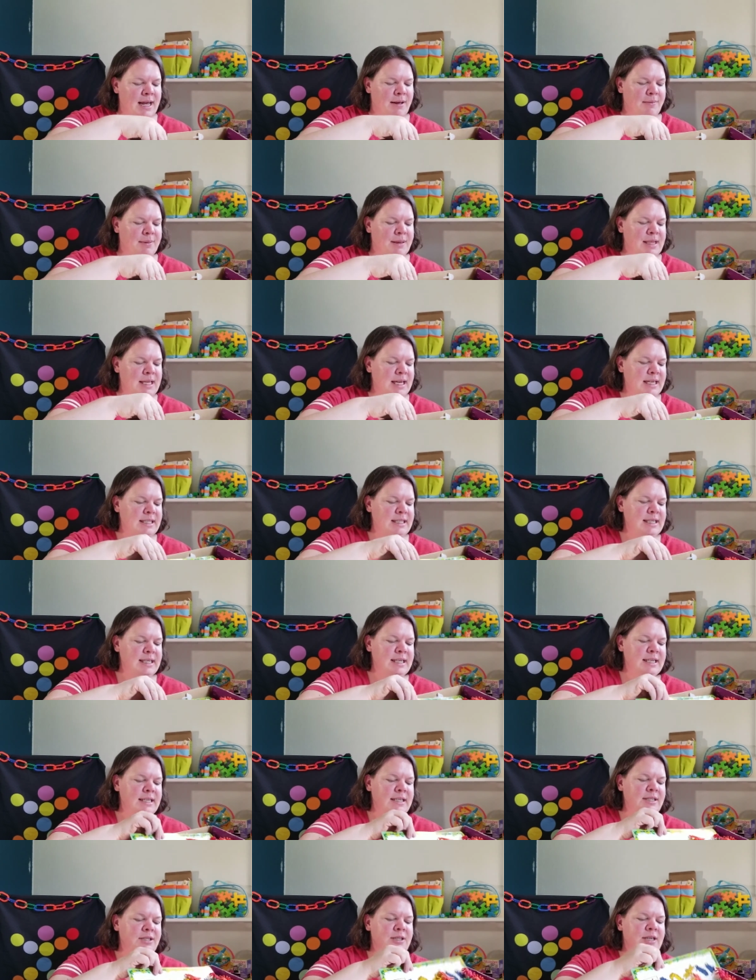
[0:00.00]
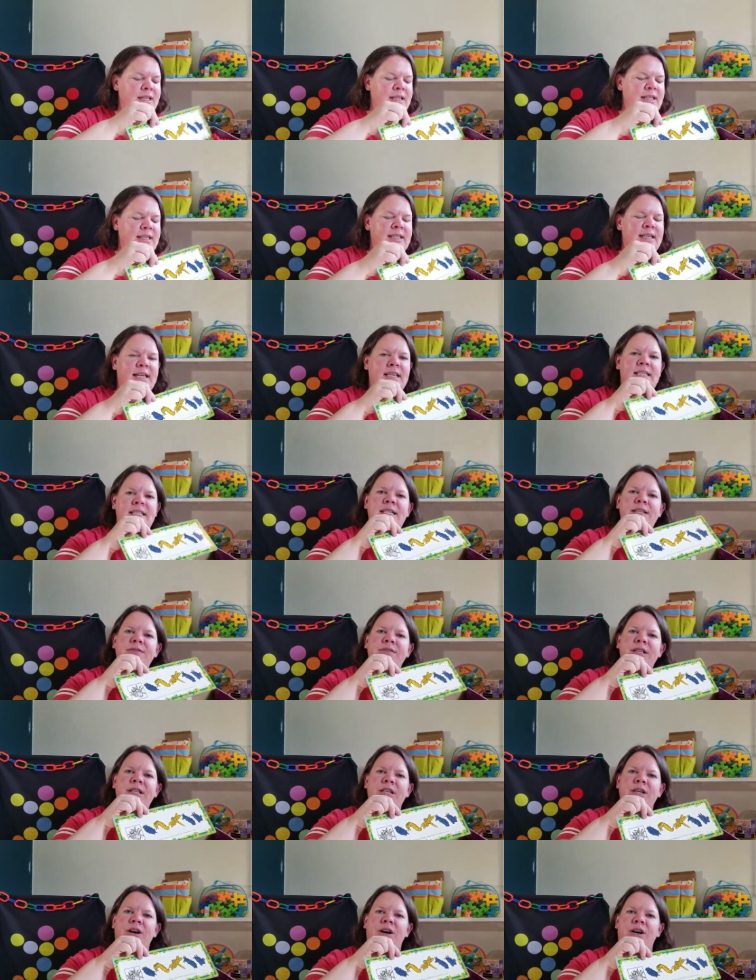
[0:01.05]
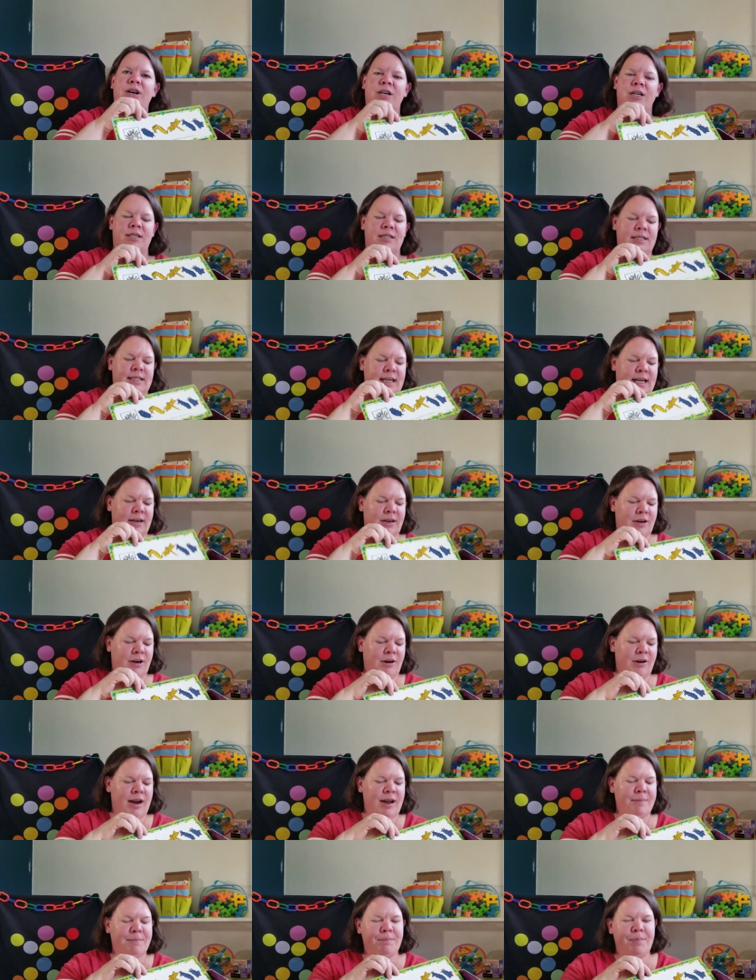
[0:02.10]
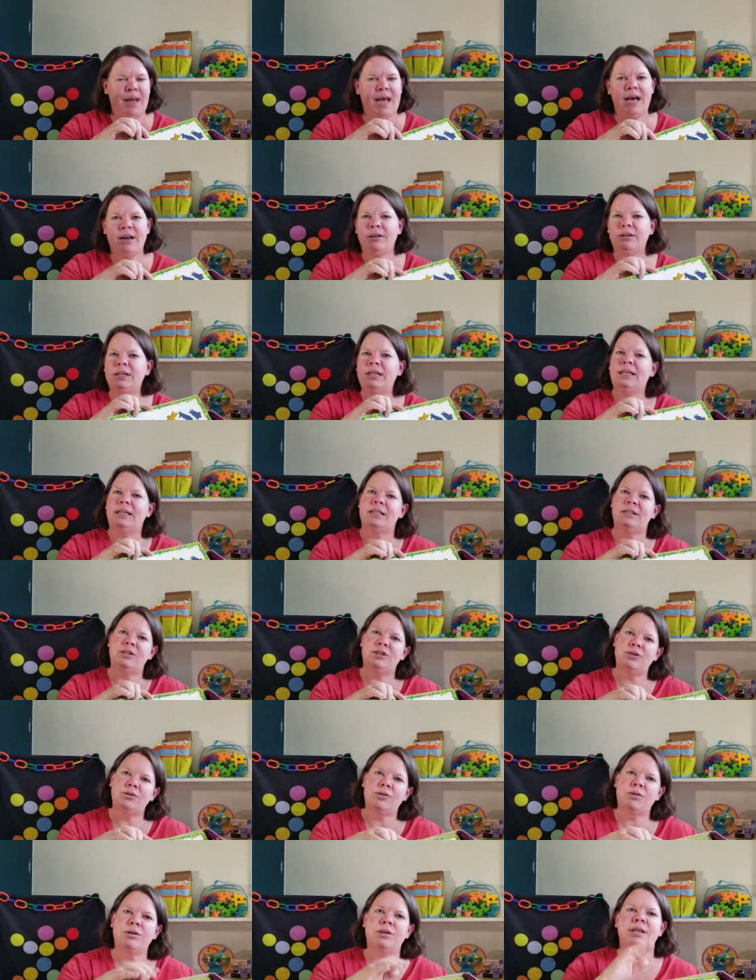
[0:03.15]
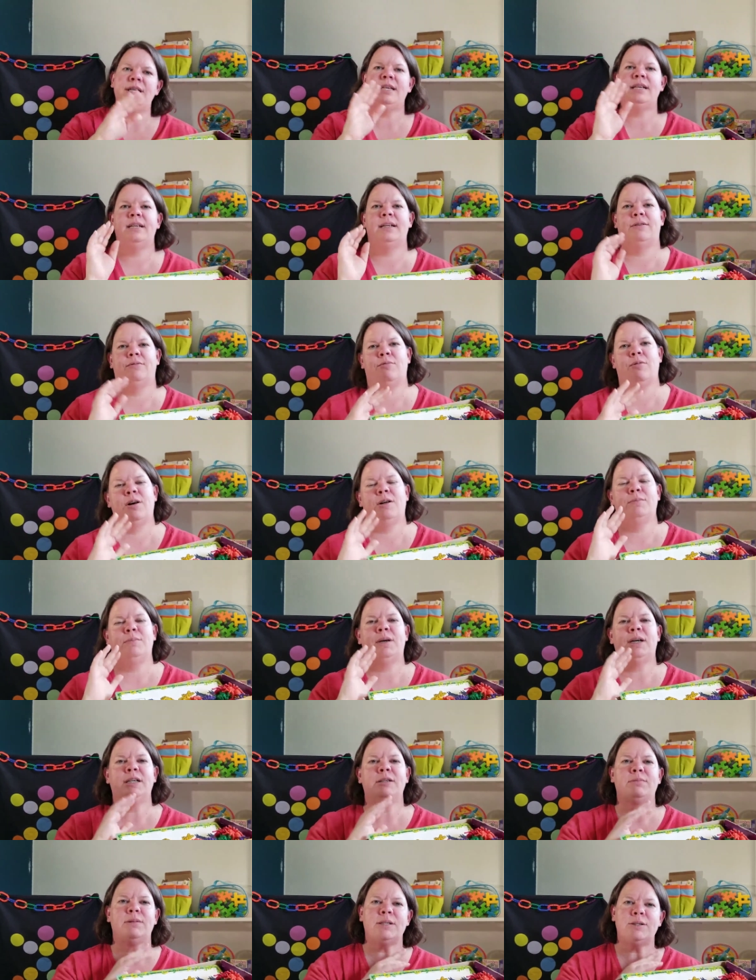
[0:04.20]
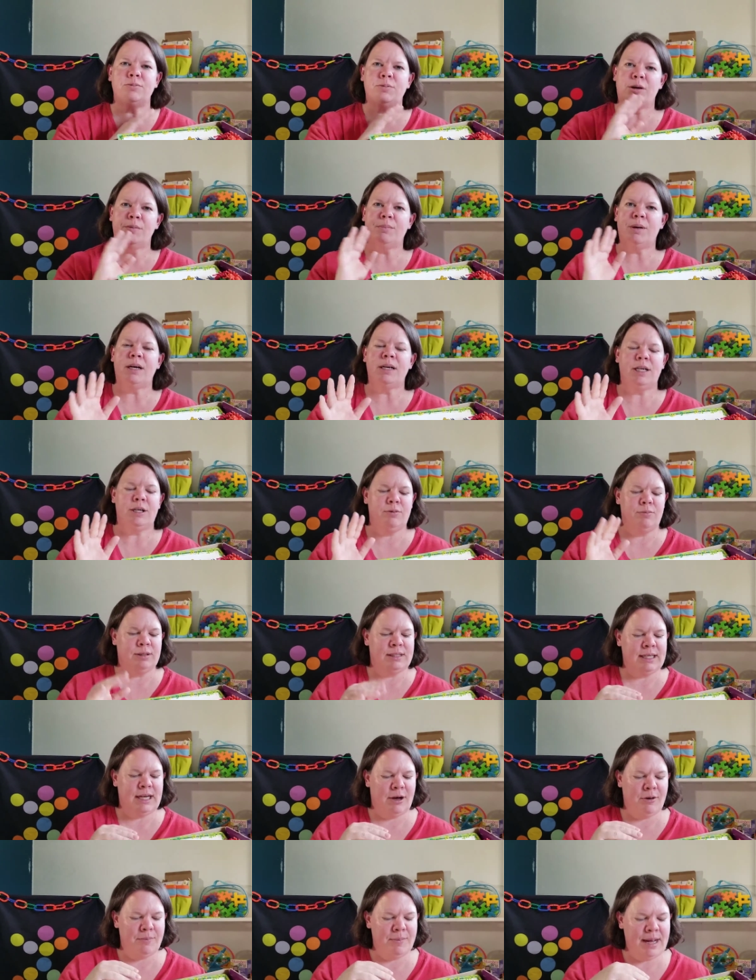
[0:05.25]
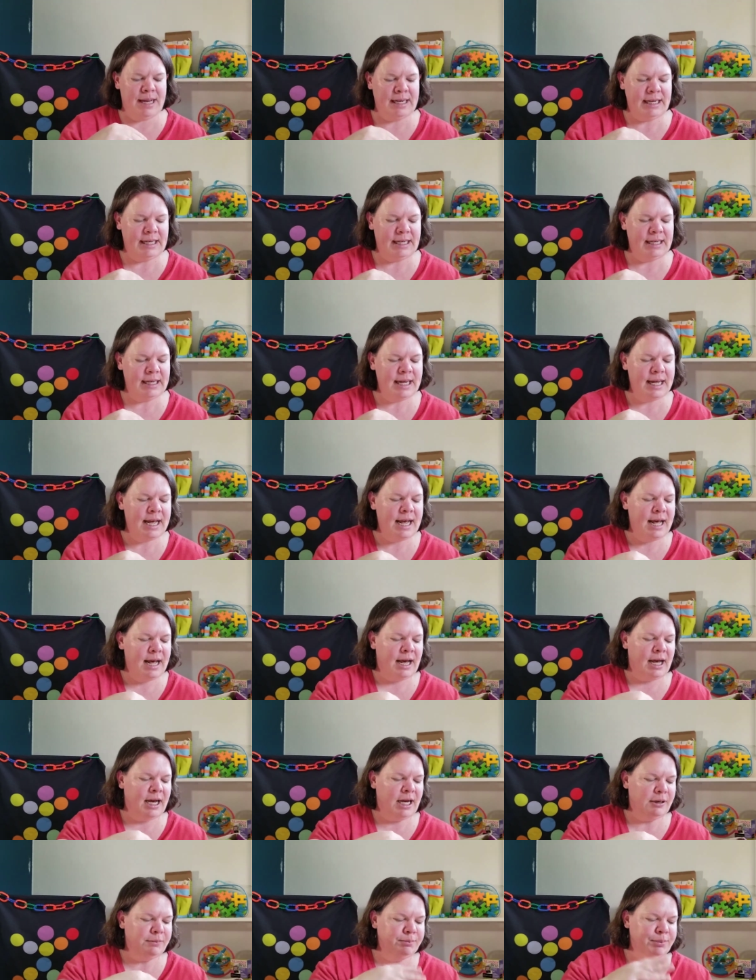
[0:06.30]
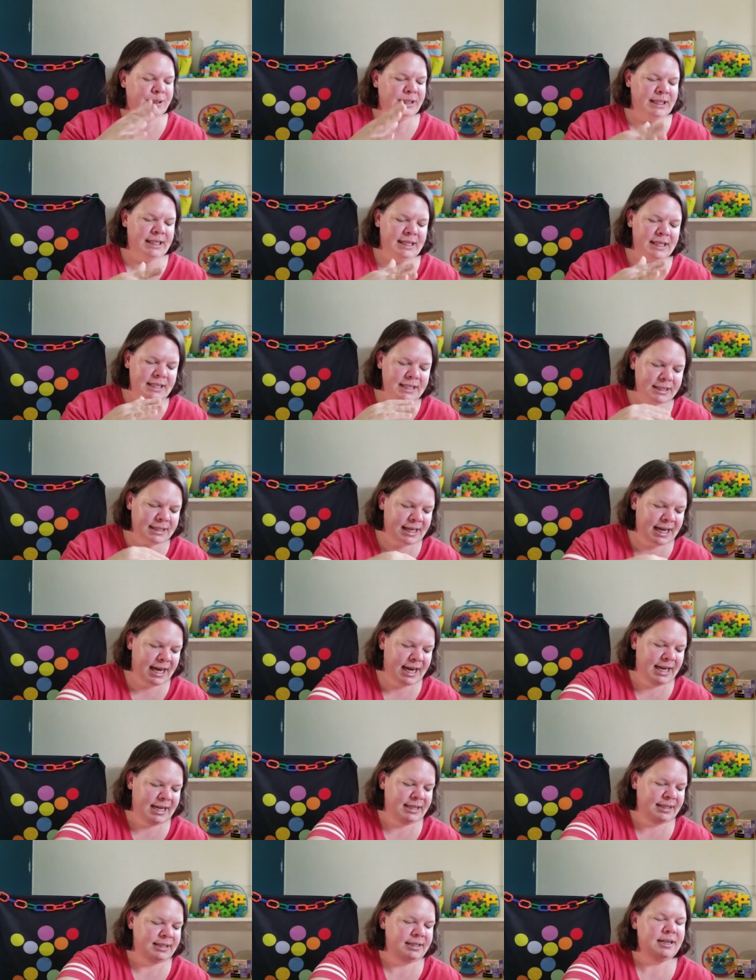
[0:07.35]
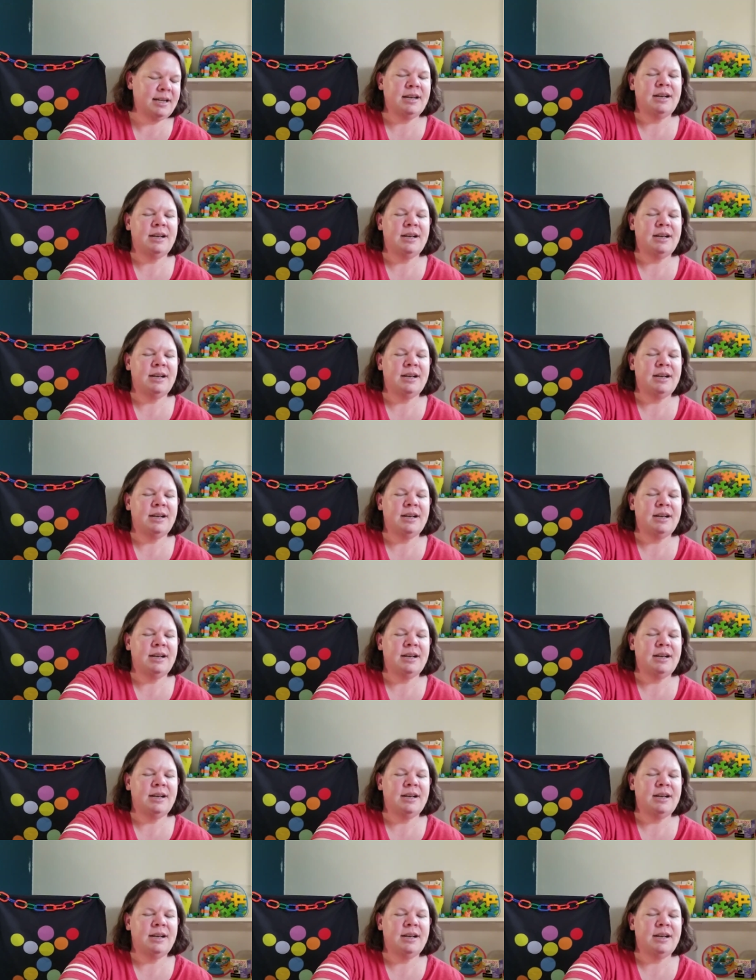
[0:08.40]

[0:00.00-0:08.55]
But the idea is you get these activity cards that are patterning and sorting, and 1 bug plus 1 bug equals how many. But in this case,